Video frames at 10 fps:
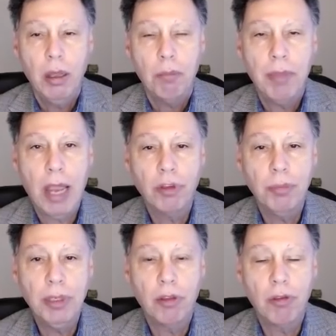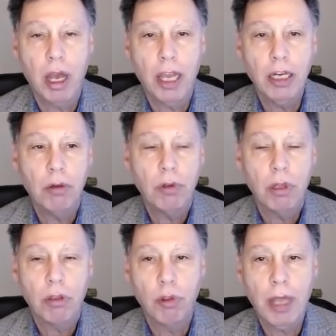They have to be designed
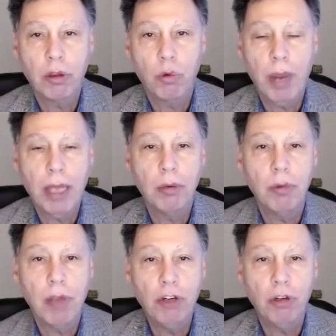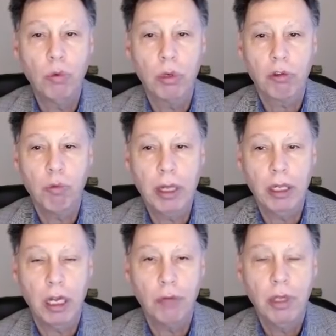so that the randomization works well
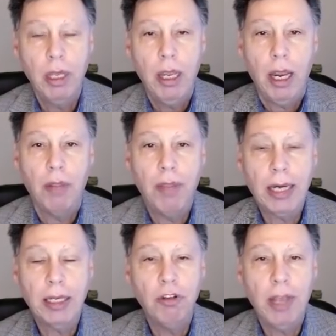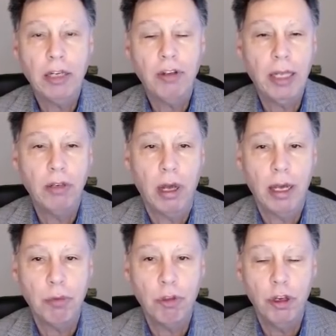enough, and that can take 10
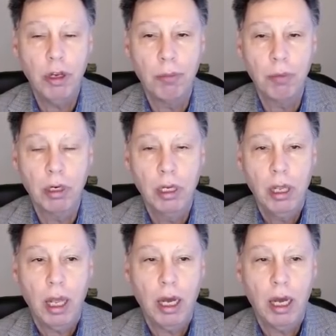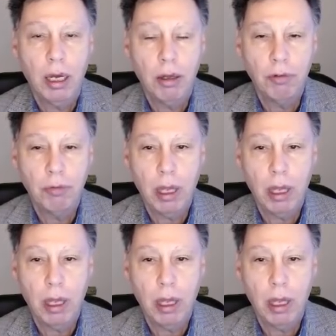times the number of